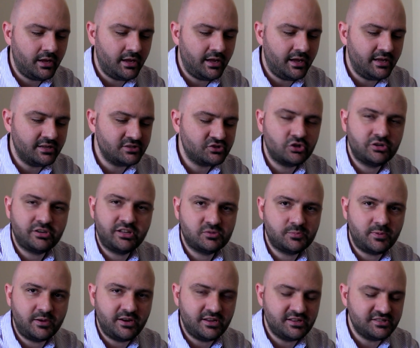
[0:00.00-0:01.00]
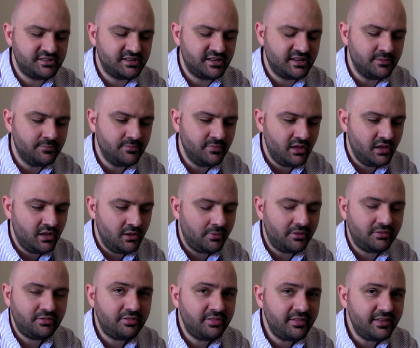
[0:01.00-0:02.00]
Sony Xperia Z.
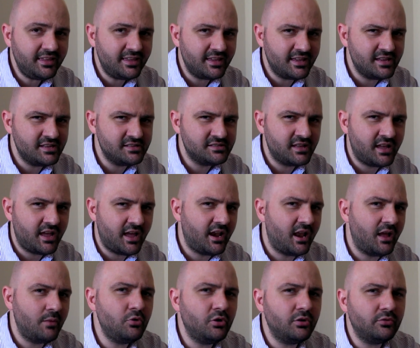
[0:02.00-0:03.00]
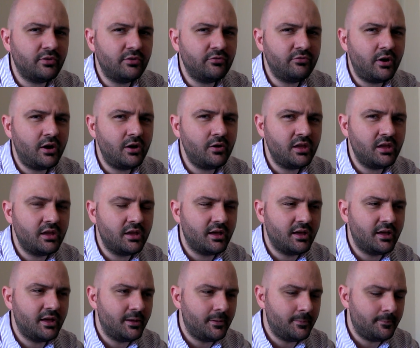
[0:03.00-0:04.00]
But the thing is that I'm not a very
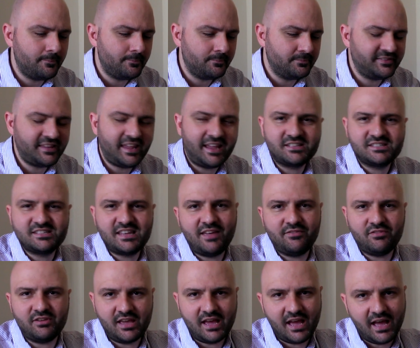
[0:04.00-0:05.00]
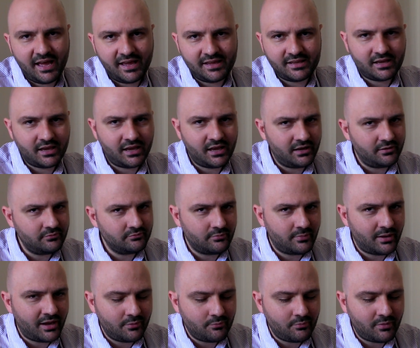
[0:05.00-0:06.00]
tech-savvy guy.
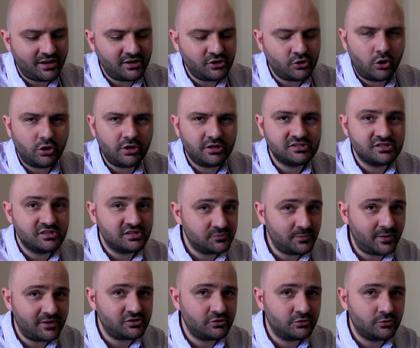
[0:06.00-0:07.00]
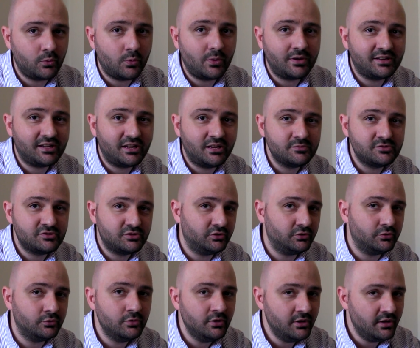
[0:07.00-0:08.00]
My knowledge, especially when it comes
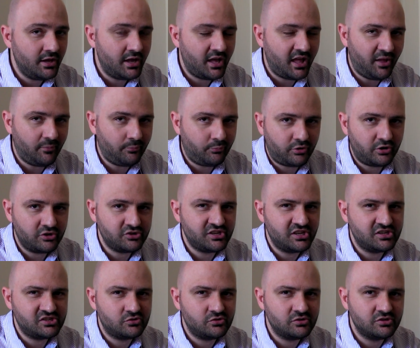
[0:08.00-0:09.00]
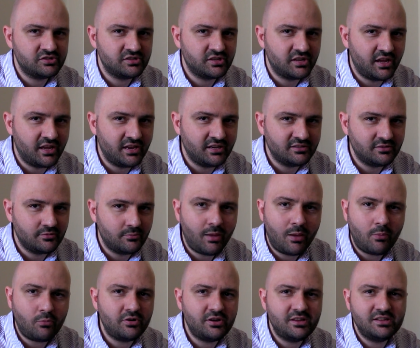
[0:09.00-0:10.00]
to processors and
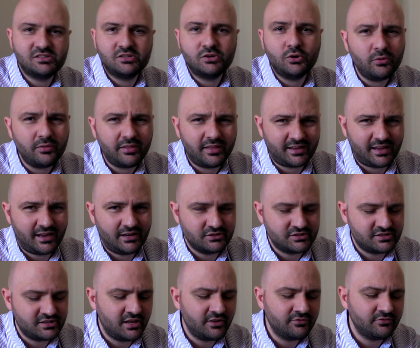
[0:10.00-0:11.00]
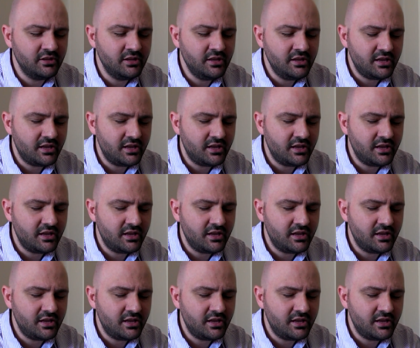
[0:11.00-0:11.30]
memories and all that kind of stuff,